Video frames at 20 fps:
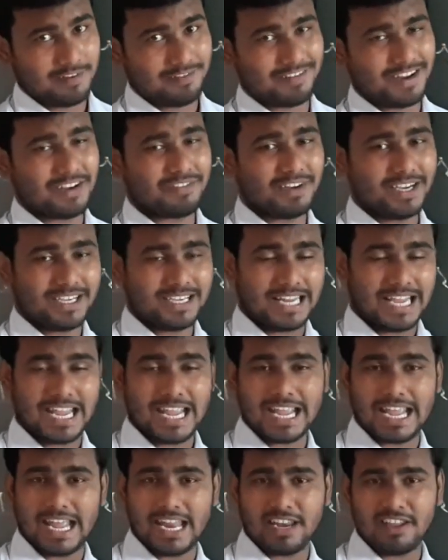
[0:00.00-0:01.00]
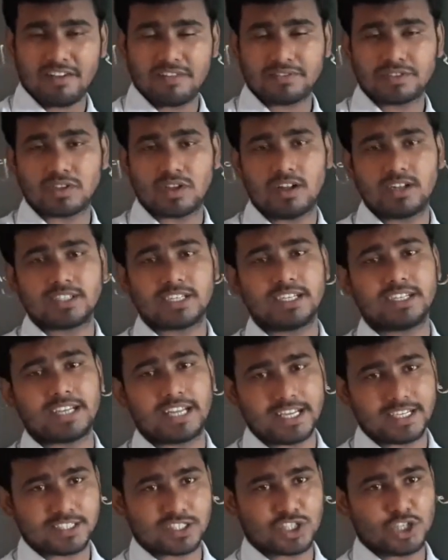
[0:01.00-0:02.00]
When we take any of salts in
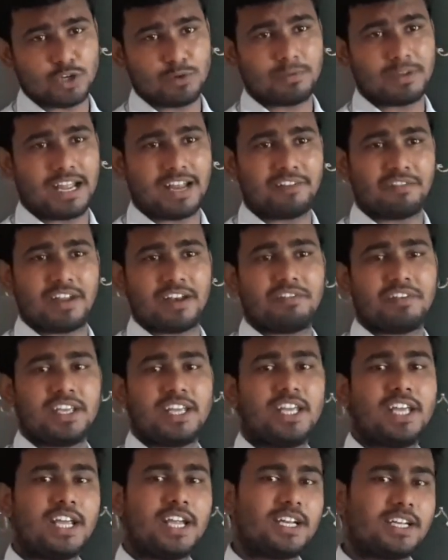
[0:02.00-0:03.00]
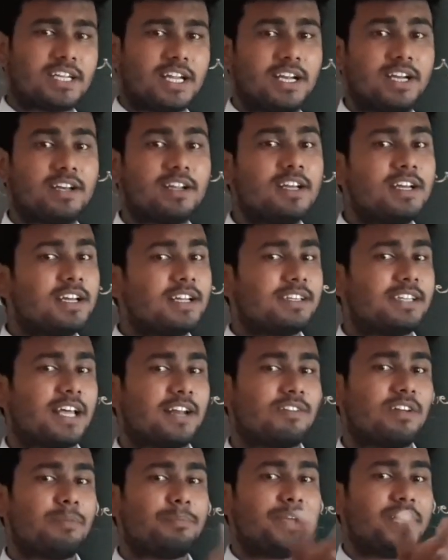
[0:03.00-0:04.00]
test tube and when we heat it,
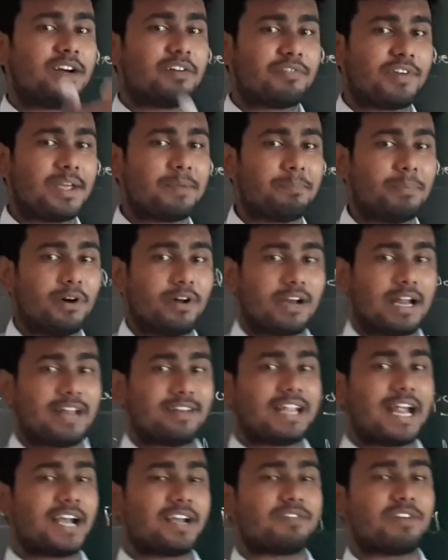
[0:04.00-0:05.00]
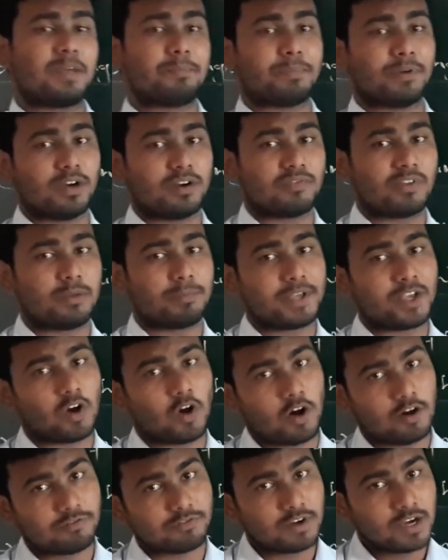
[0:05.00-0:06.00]
there will be a vapor, and that vapor will be
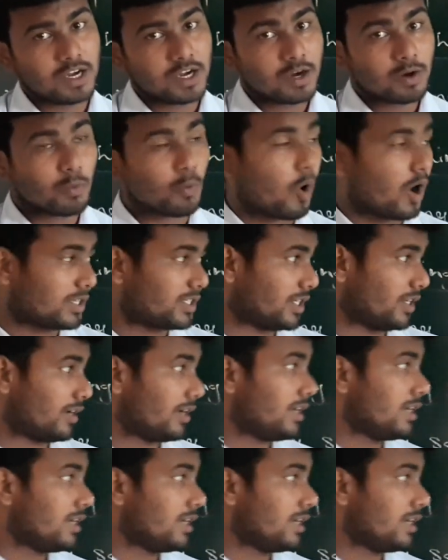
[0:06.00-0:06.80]
of water.